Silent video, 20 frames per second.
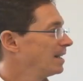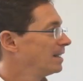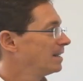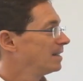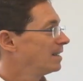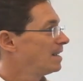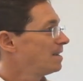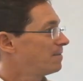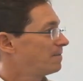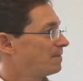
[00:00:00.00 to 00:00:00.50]

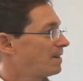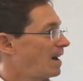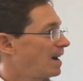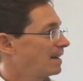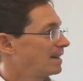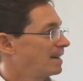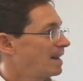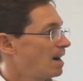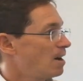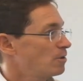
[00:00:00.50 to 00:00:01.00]
If I
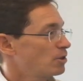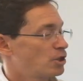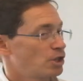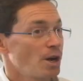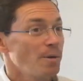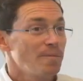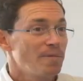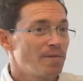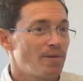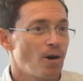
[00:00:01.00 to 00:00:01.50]
now
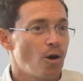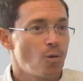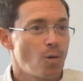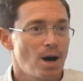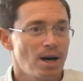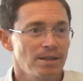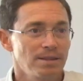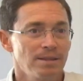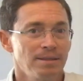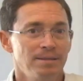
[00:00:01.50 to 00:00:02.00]
jump
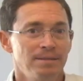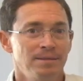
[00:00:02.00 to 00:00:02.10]
forward